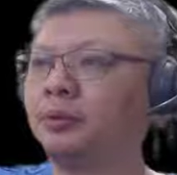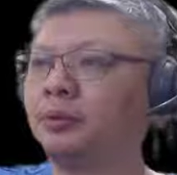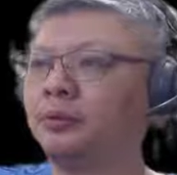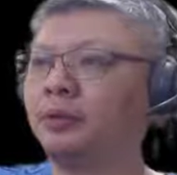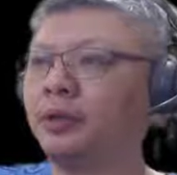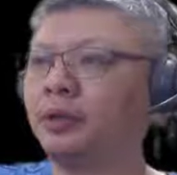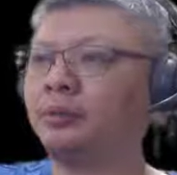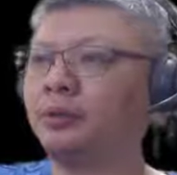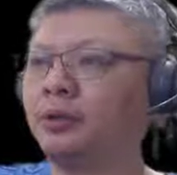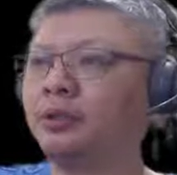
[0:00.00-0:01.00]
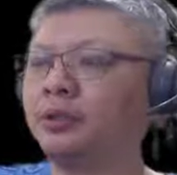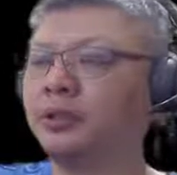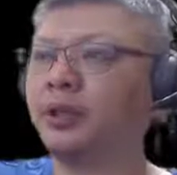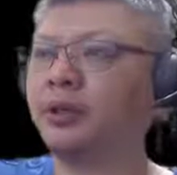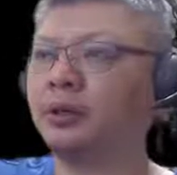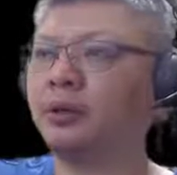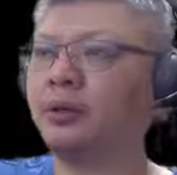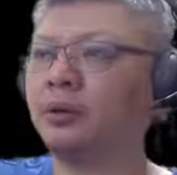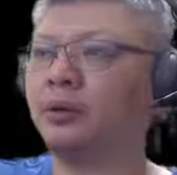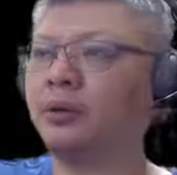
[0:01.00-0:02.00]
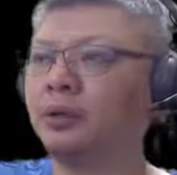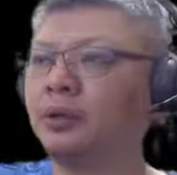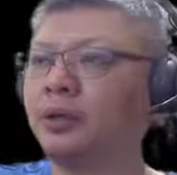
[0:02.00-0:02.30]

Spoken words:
go for the elbow horse attack or